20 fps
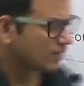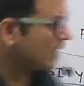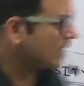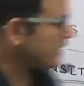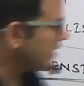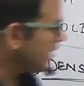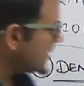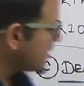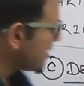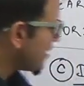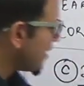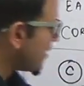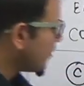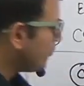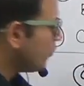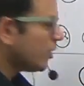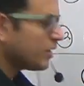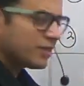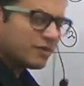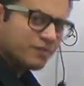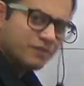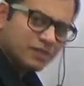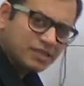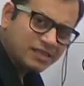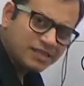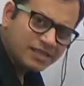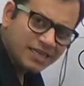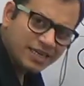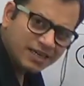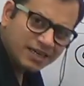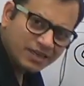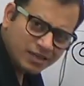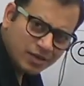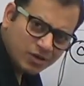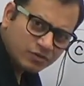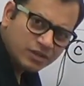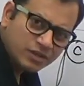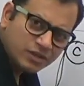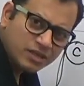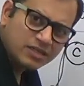denser water will sink
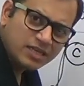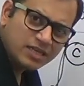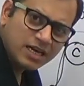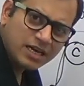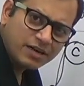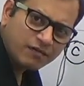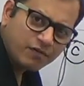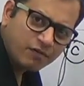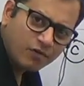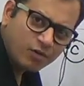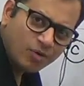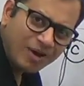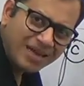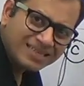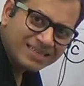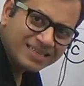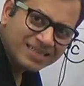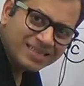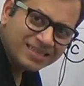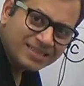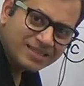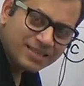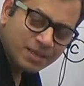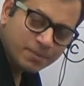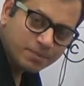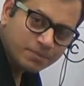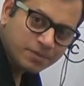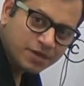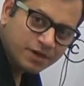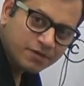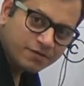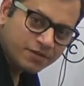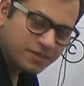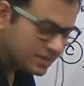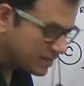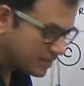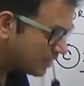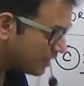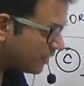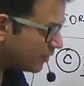downwards and flow as a
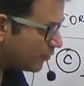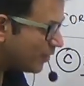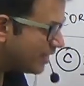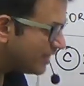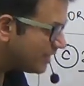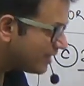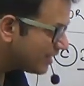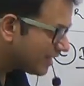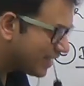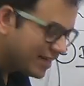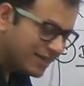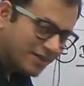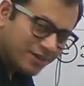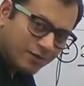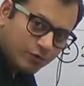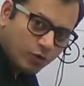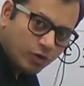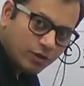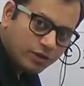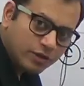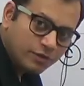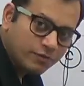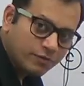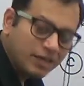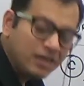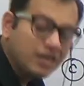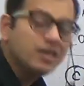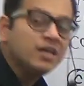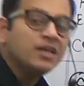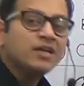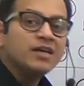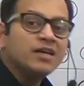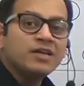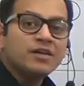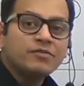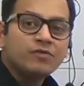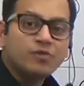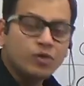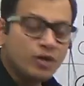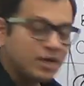subsurface current, while the lighter water will
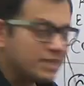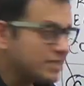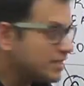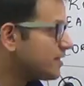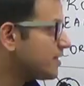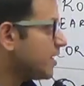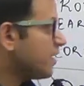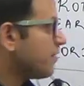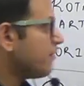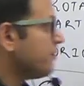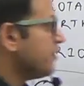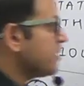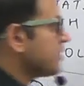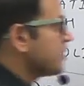flow as a surface